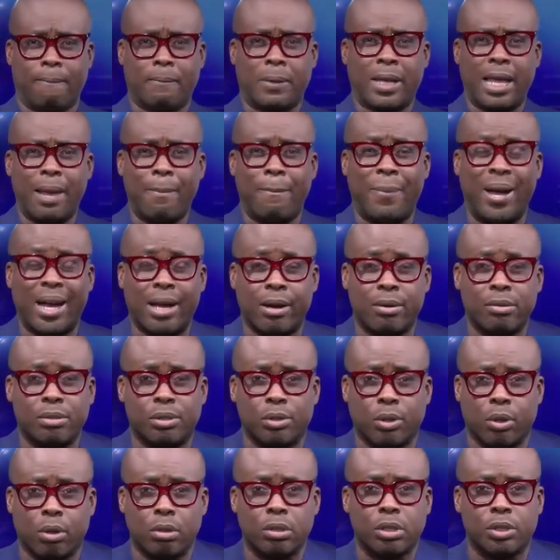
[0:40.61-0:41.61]
get back
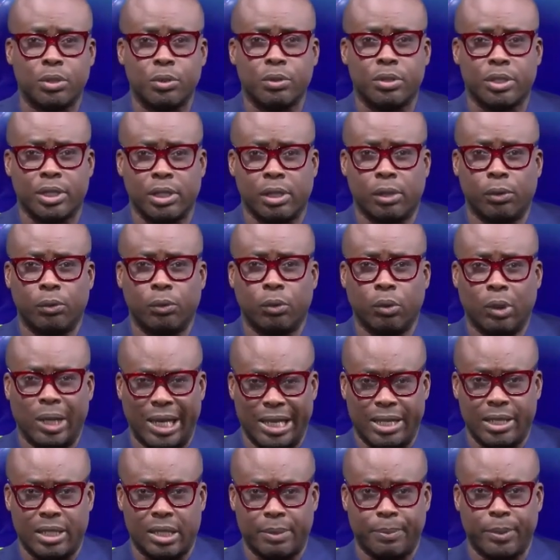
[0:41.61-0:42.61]
onto constitutional rule,
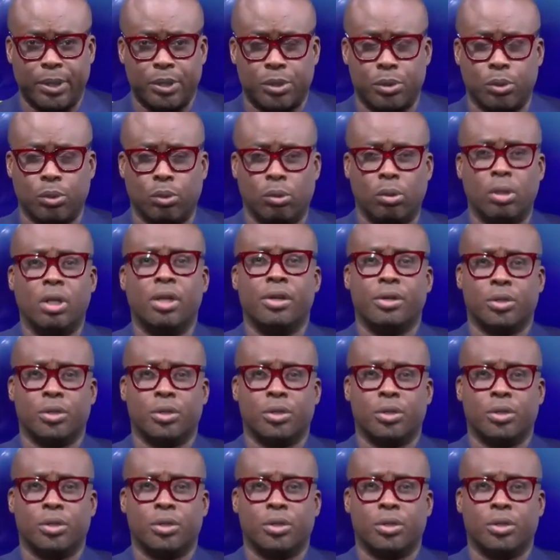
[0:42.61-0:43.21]
legitimate rule.